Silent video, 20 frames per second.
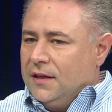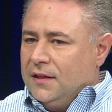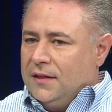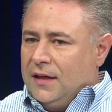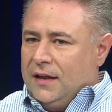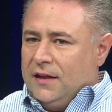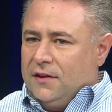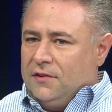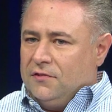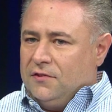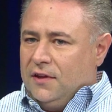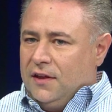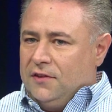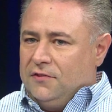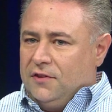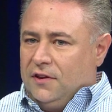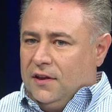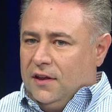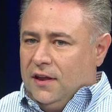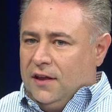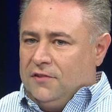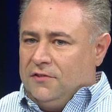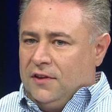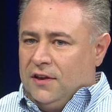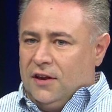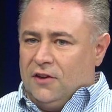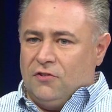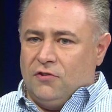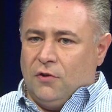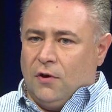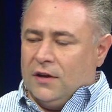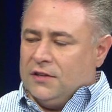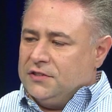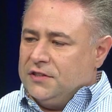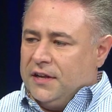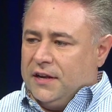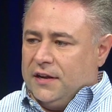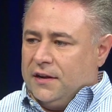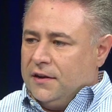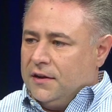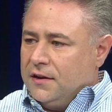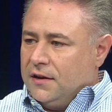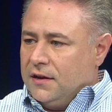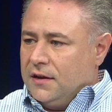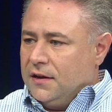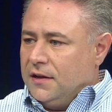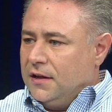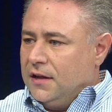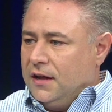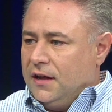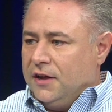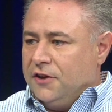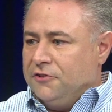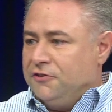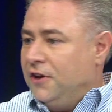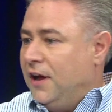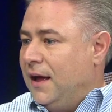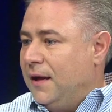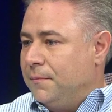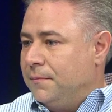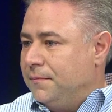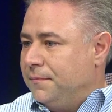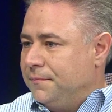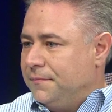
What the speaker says: that it's an exhausting job.